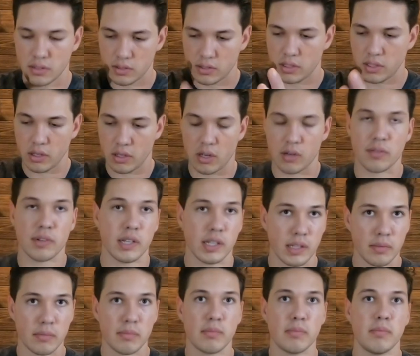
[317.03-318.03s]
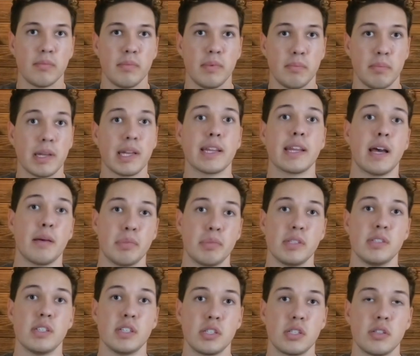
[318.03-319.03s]
you know, already be in that
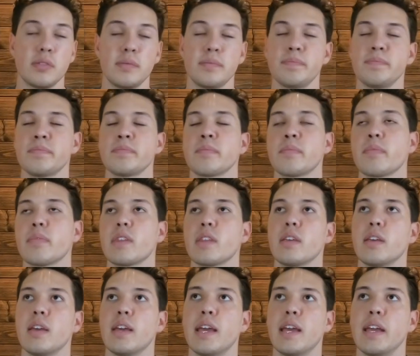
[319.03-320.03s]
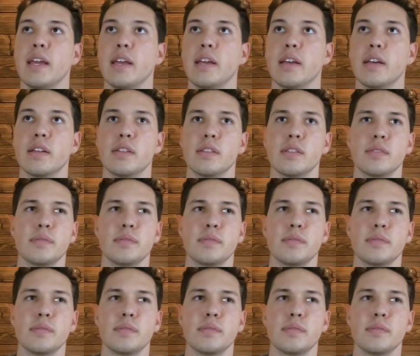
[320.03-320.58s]
position. And